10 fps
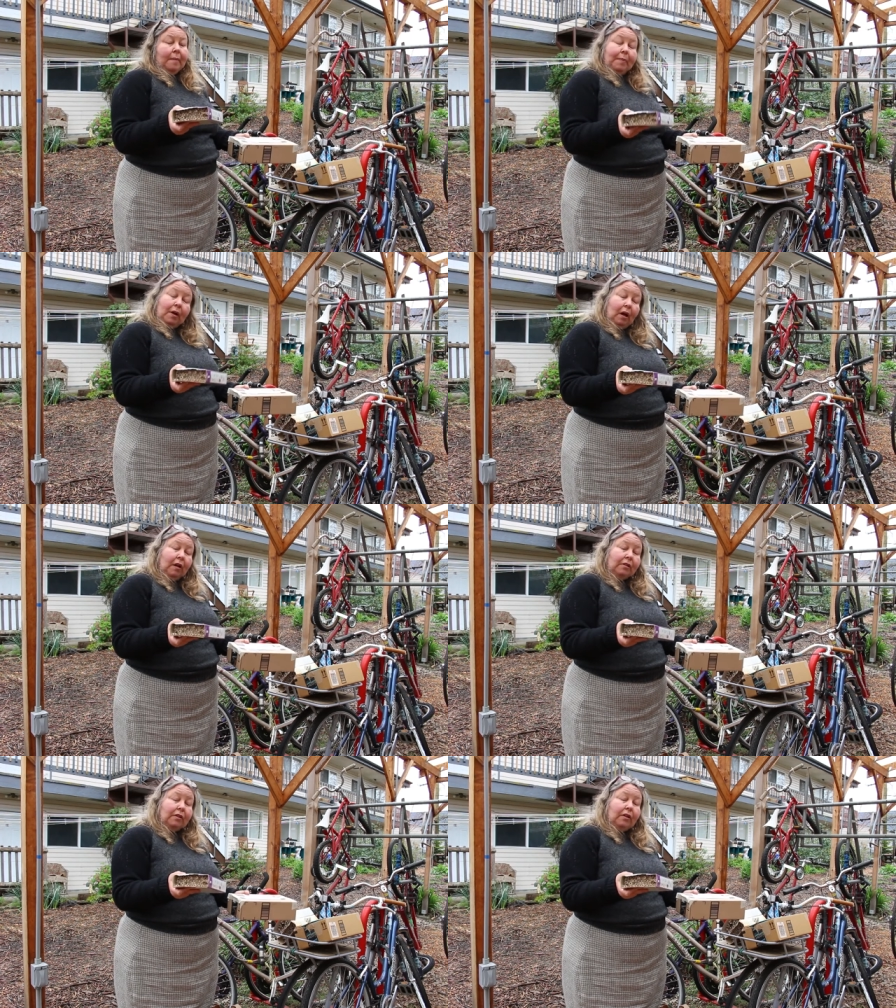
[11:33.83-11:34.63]
But
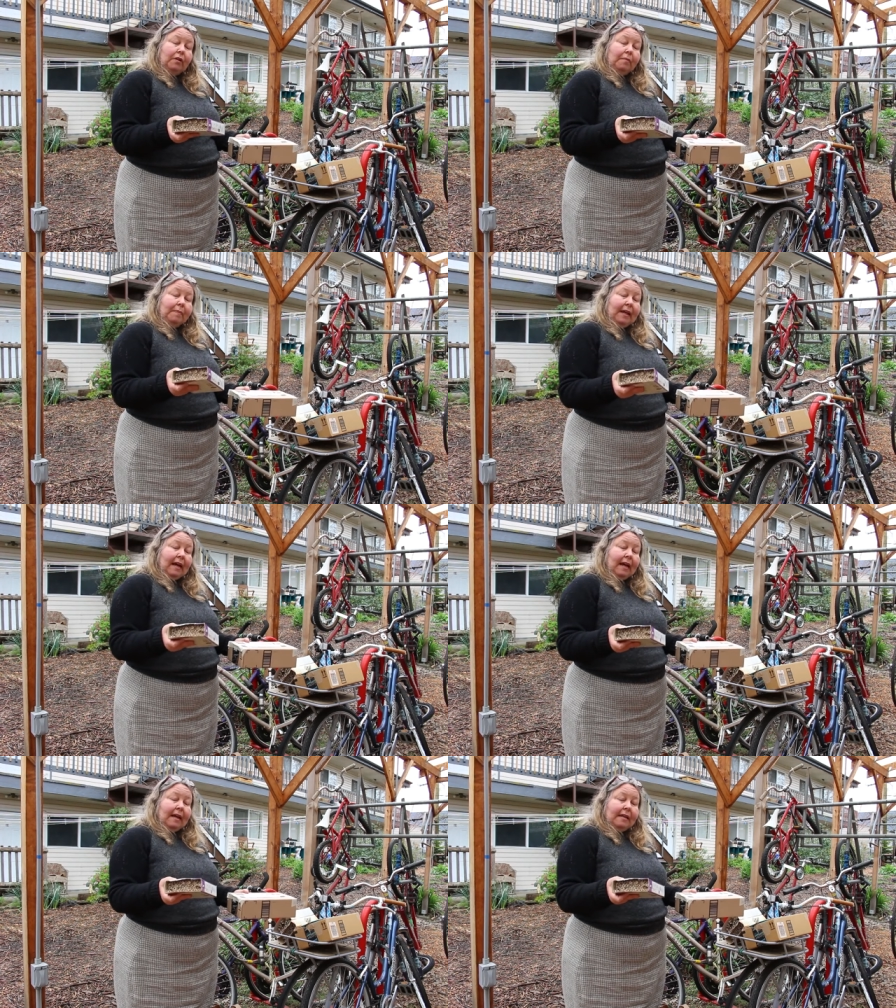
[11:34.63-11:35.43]
also
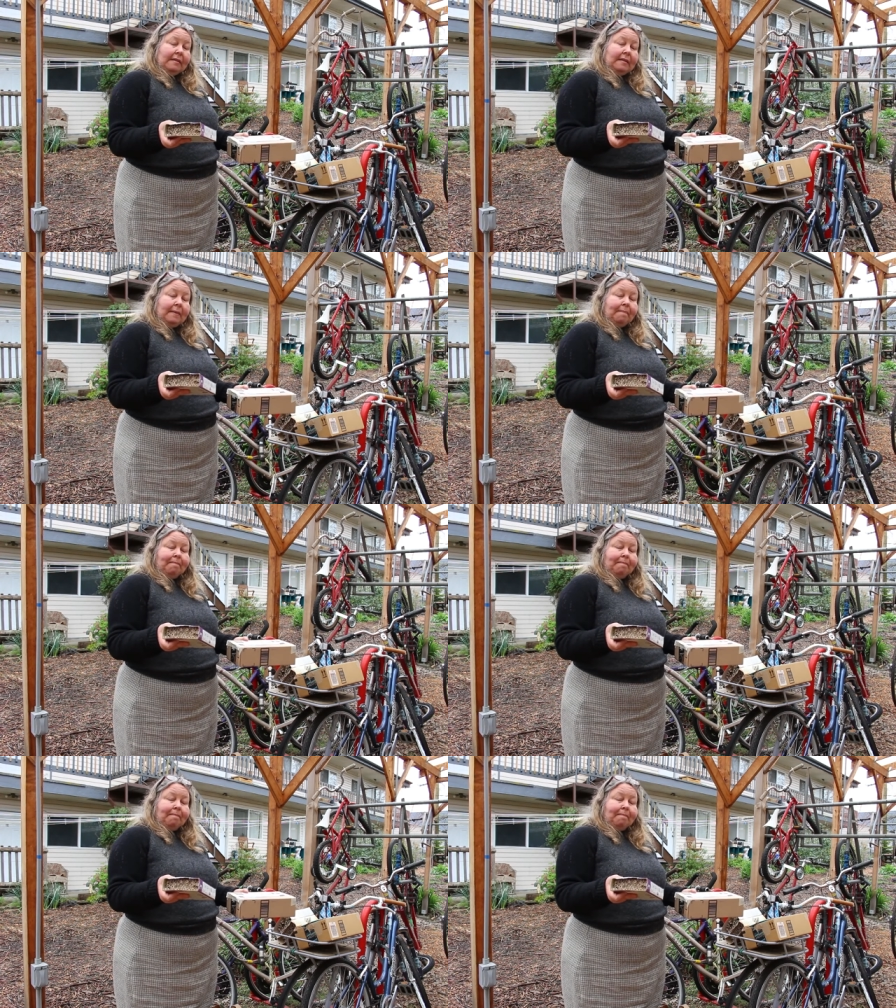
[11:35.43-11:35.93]
because,